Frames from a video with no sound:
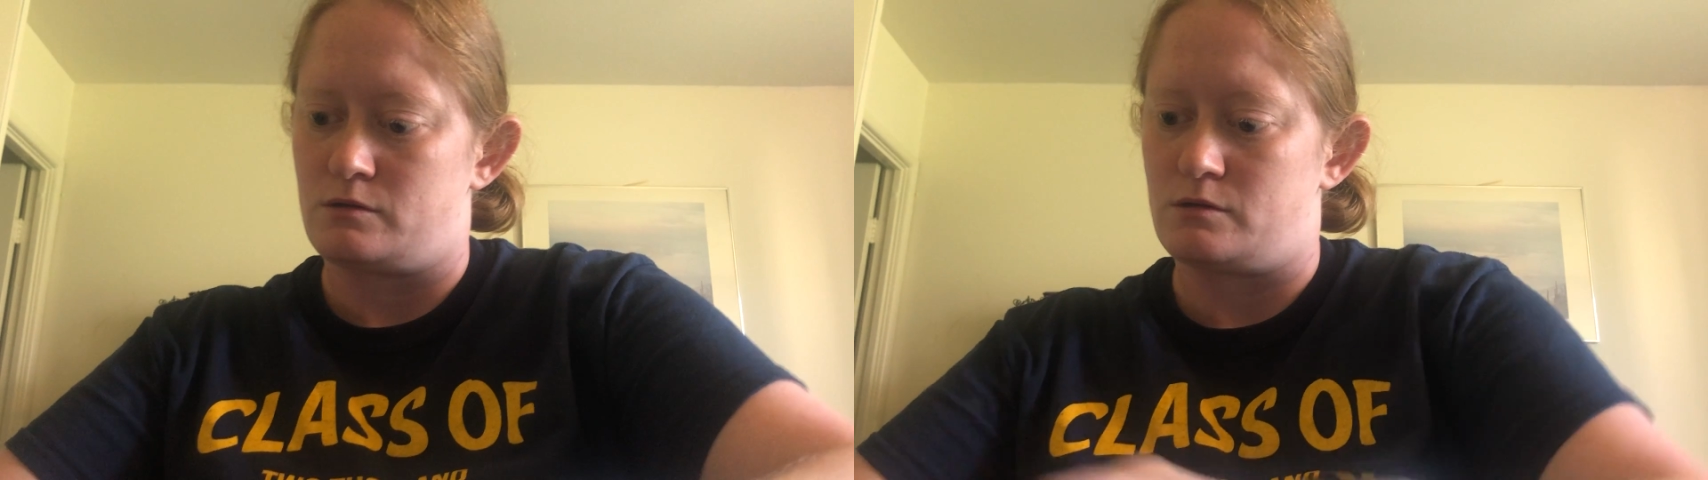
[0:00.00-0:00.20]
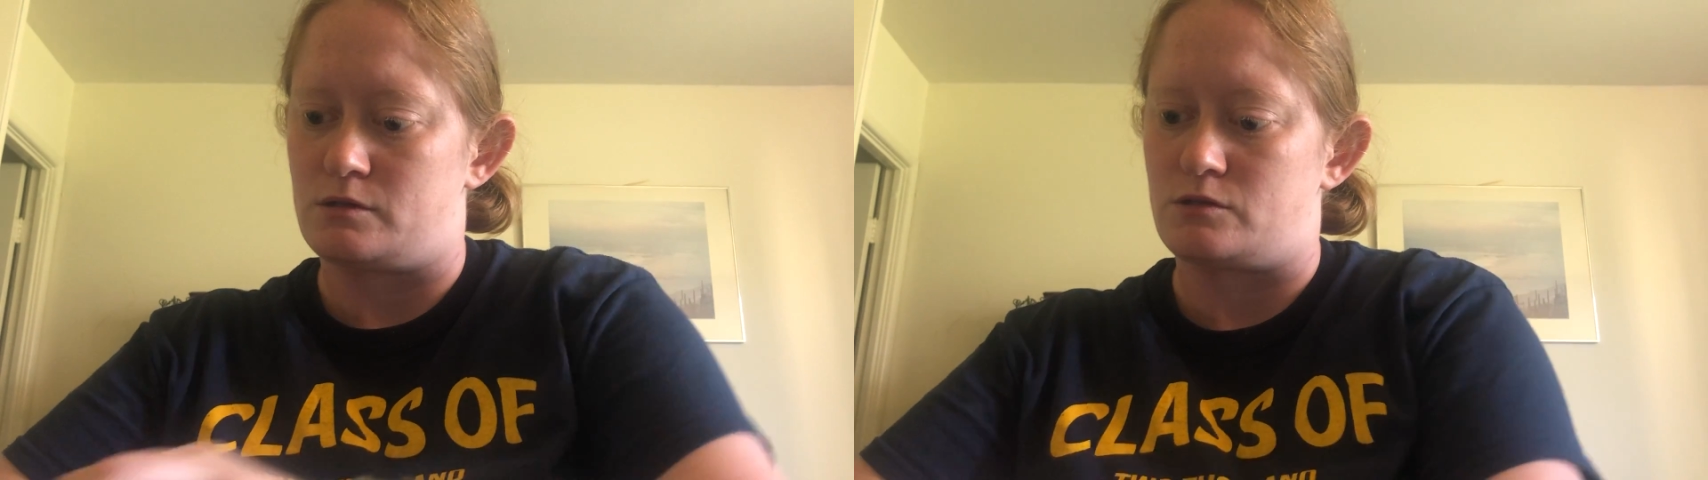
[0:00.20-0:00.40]

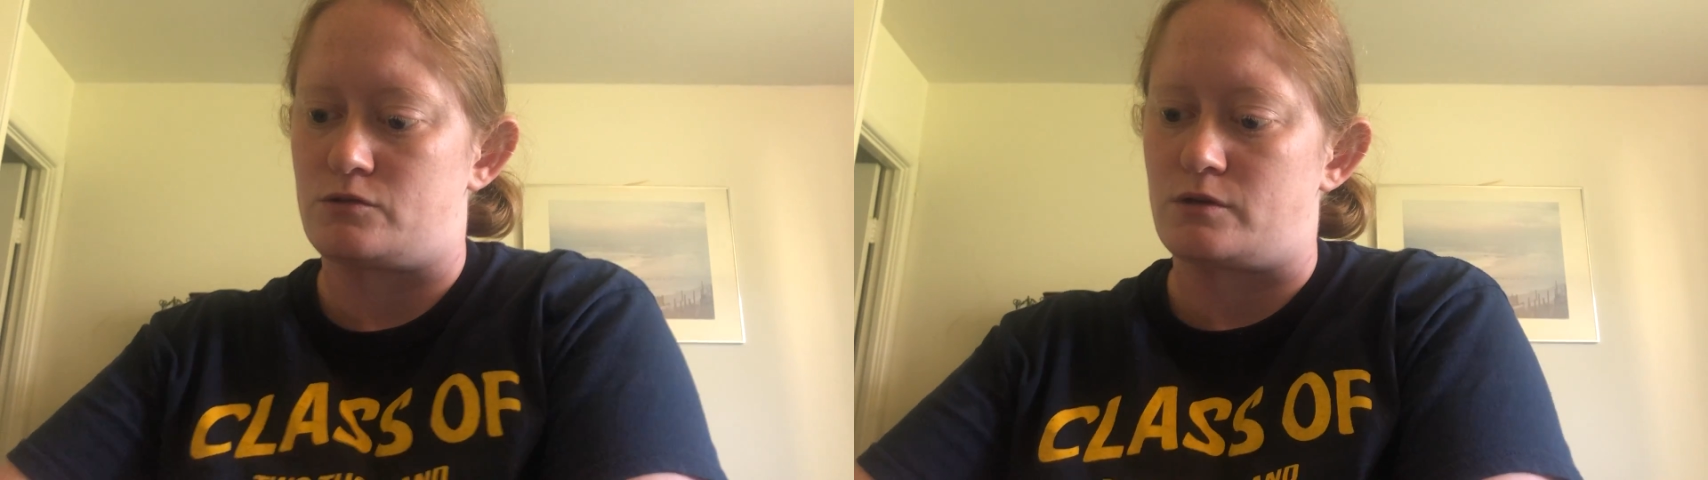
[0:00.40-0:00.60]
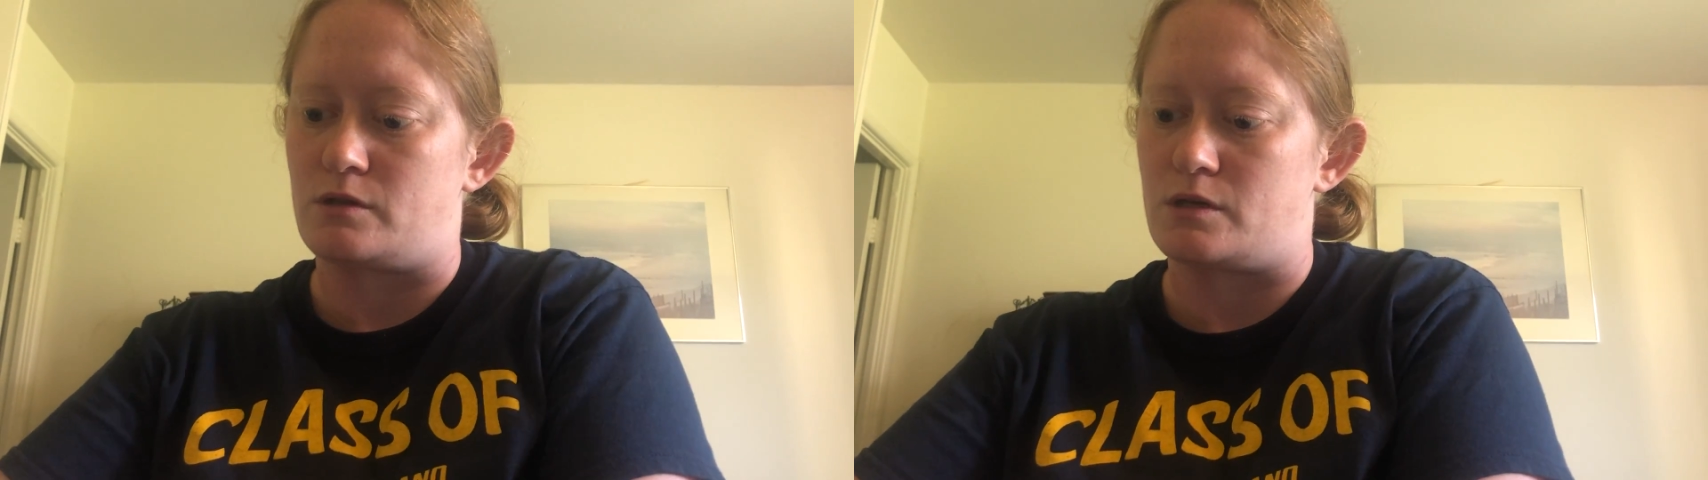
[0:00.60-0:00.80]
Let's
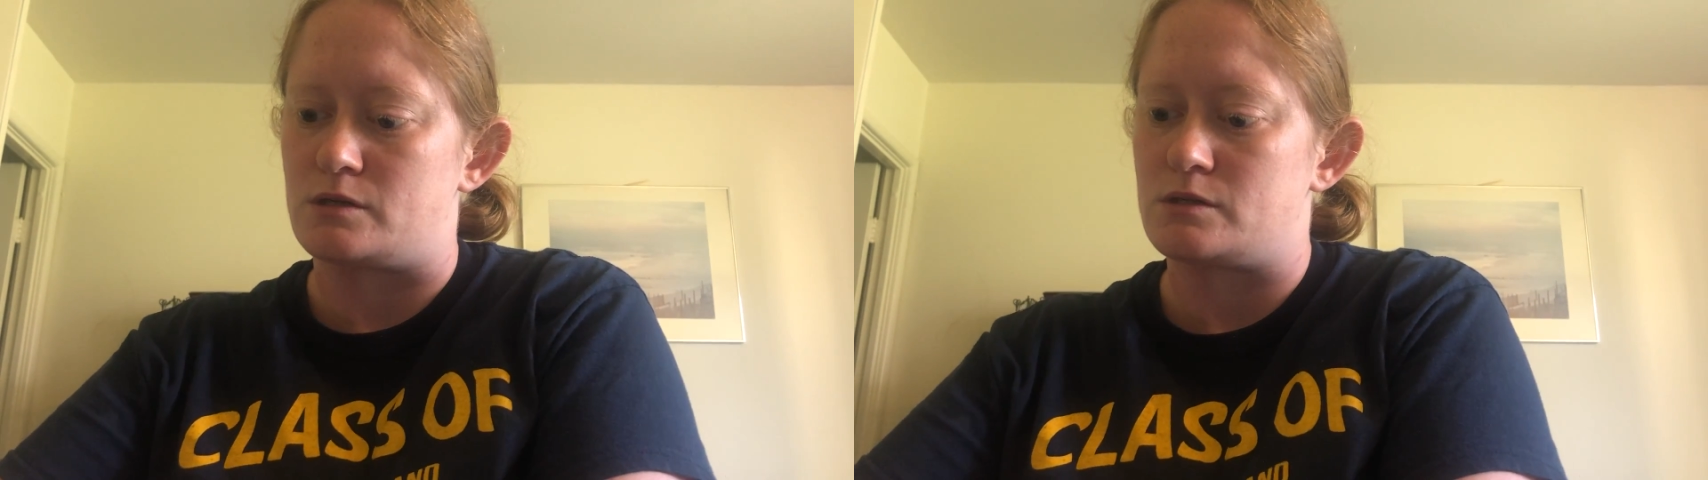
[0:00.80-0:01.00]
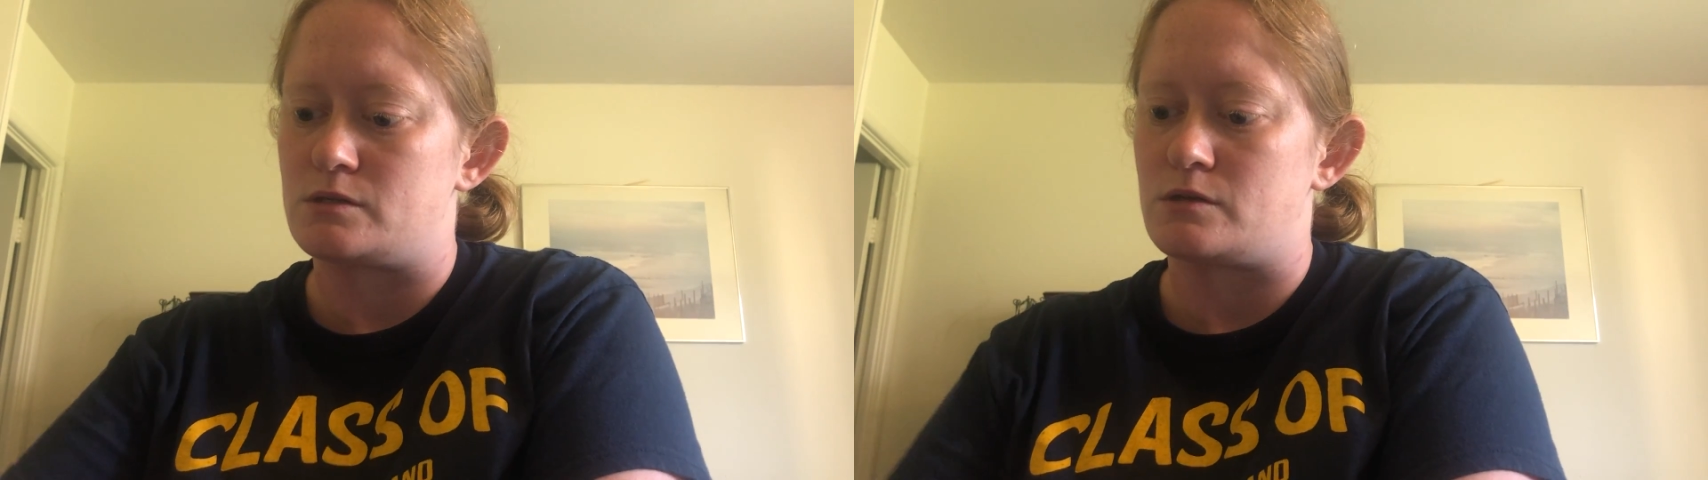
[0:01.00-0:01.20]
try this.
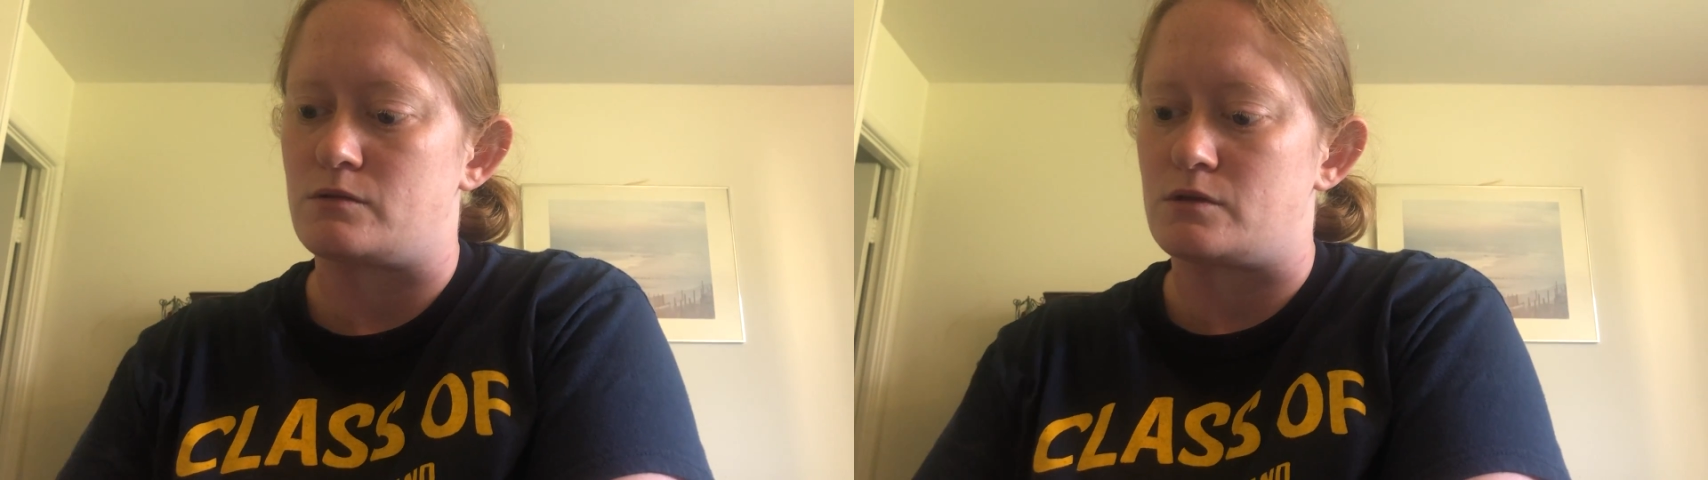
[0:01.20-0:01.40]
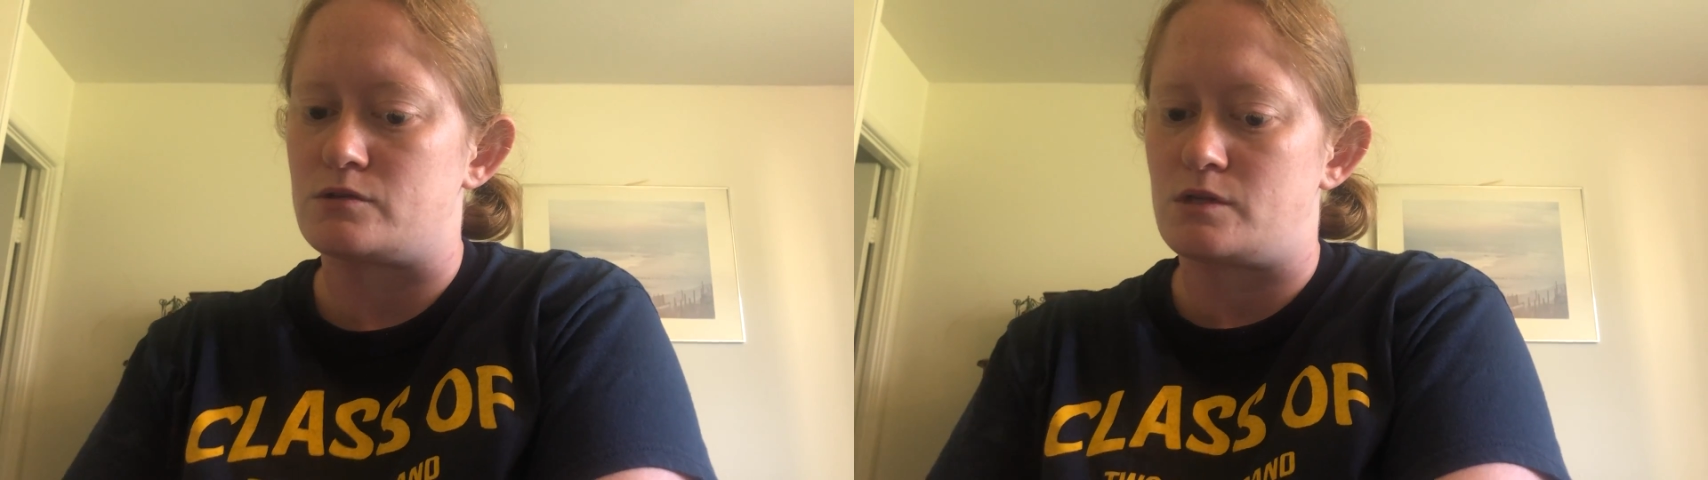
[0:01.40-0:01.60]
So
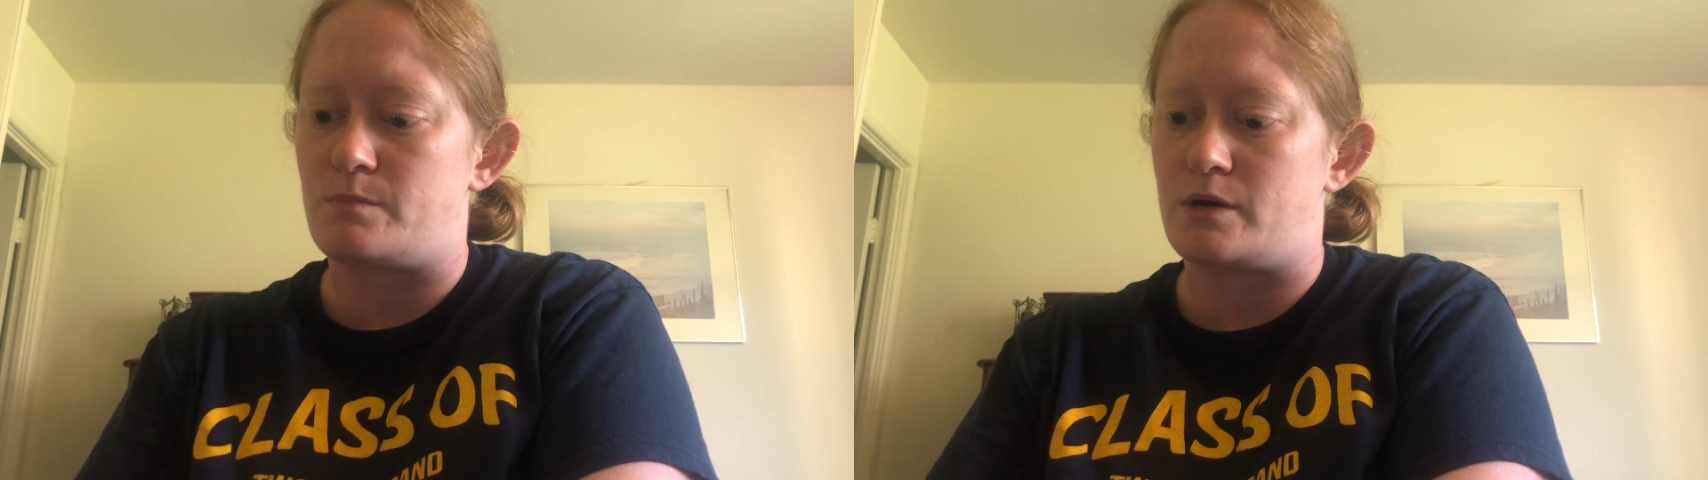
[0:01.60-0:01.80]
there's the